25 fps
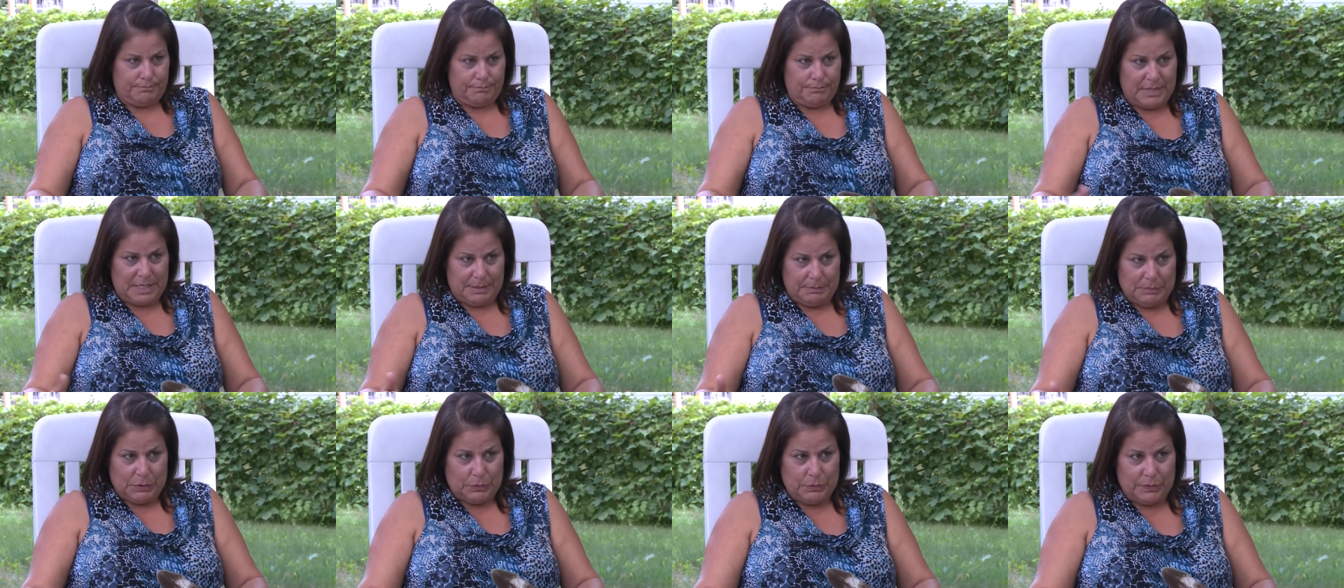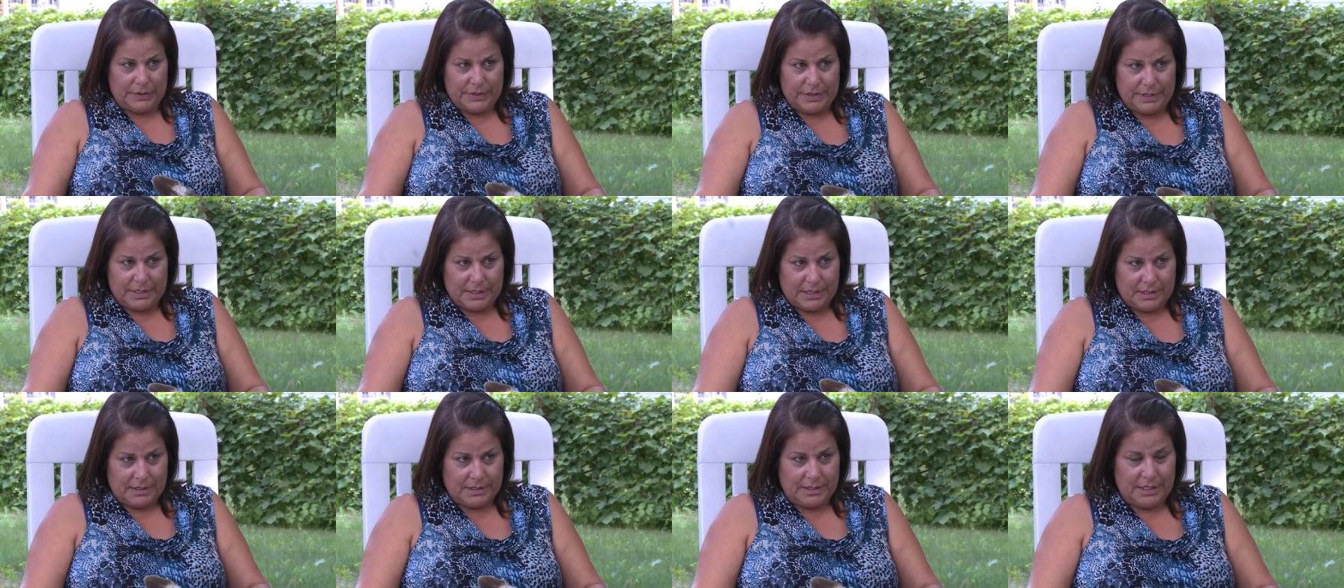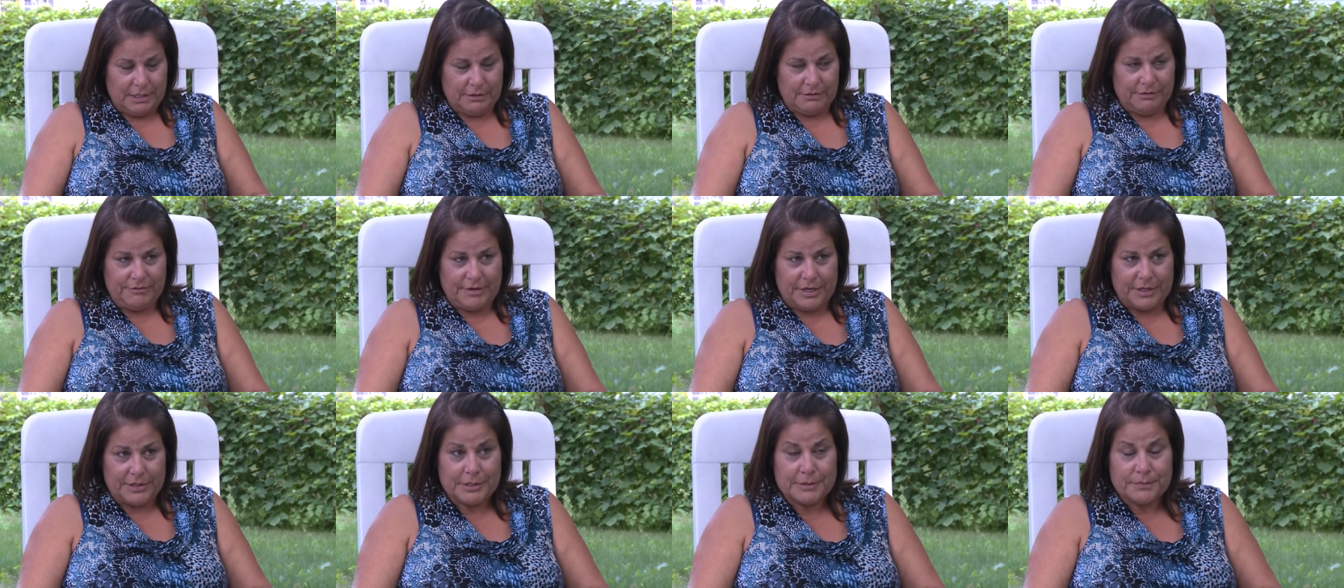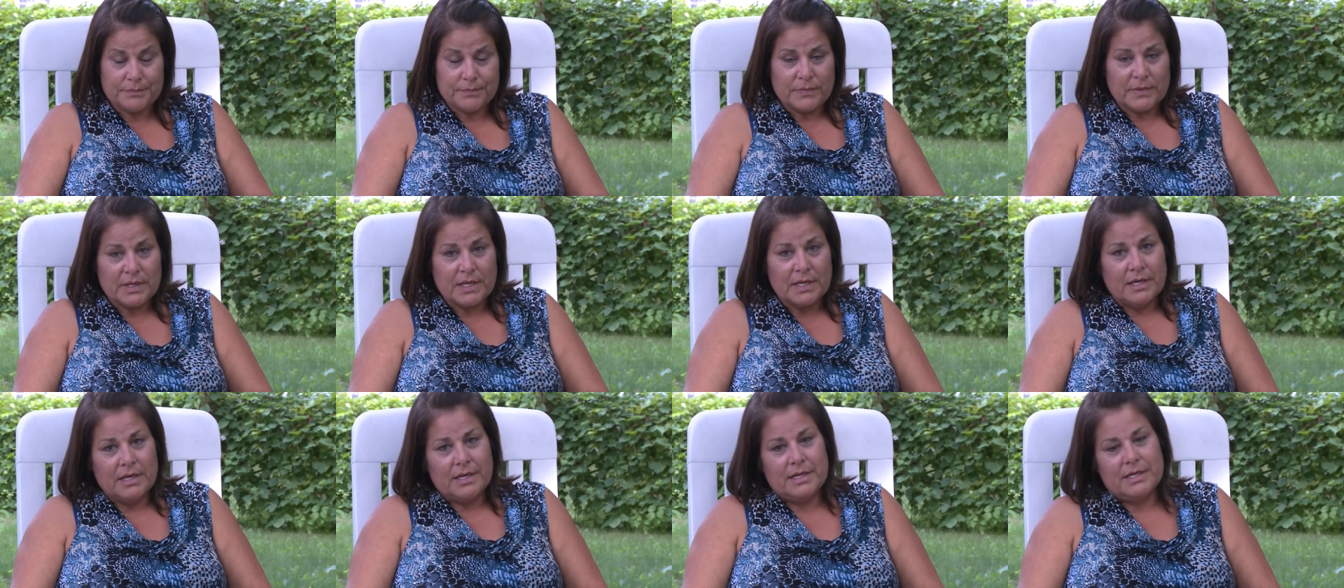people with the eagle feather.
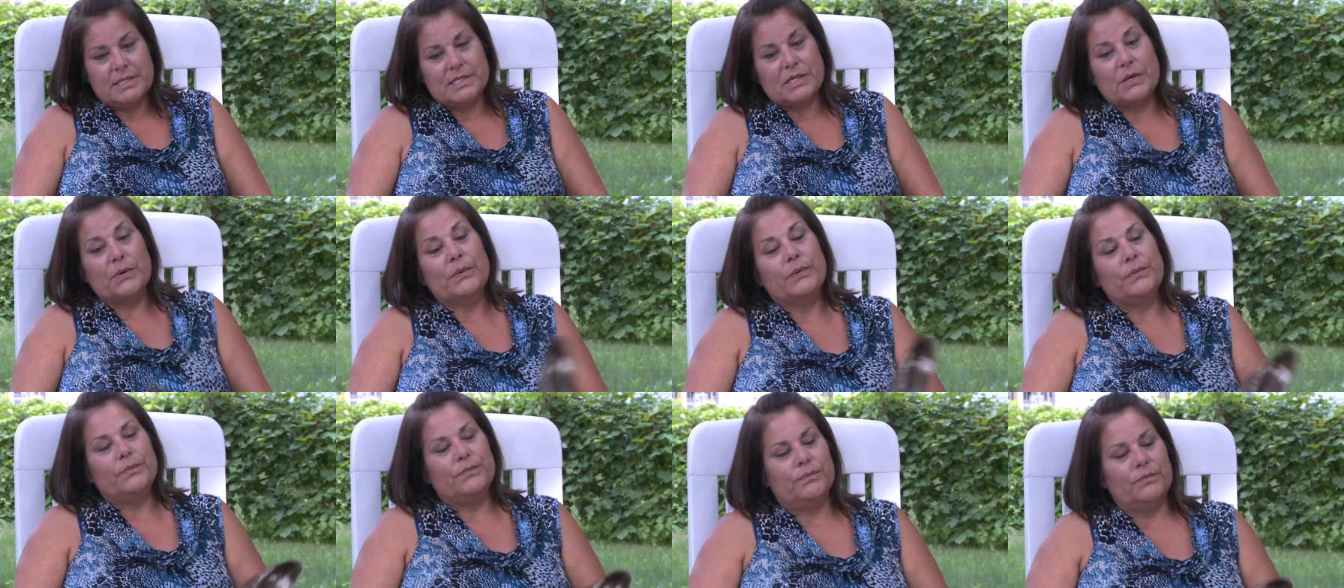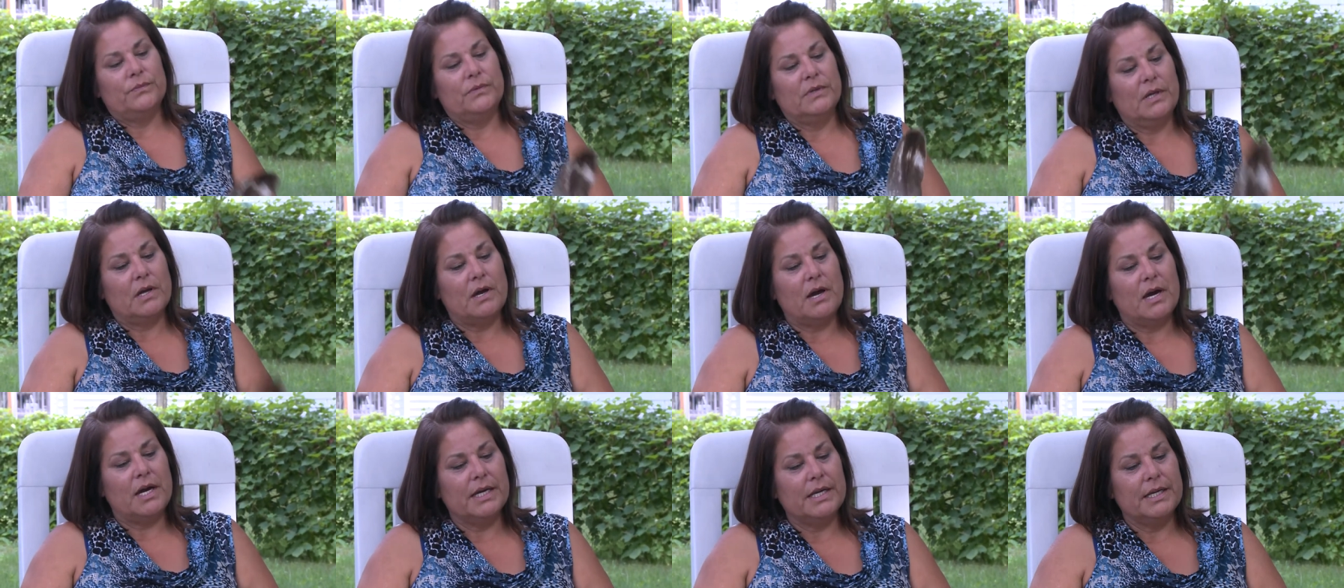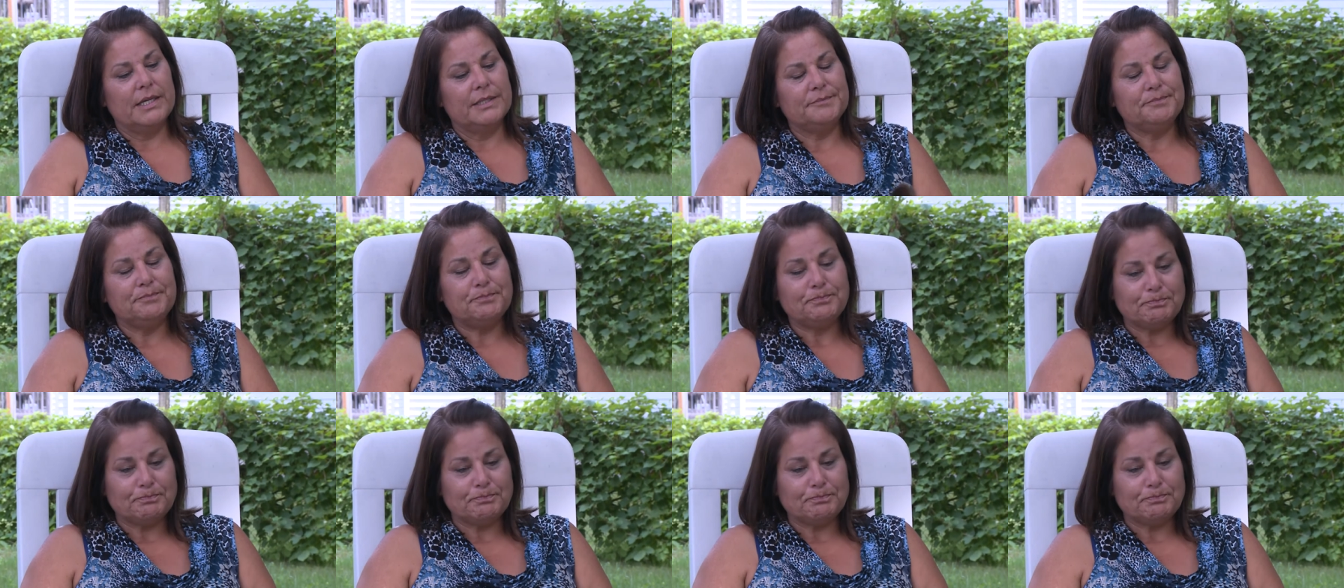So we got it.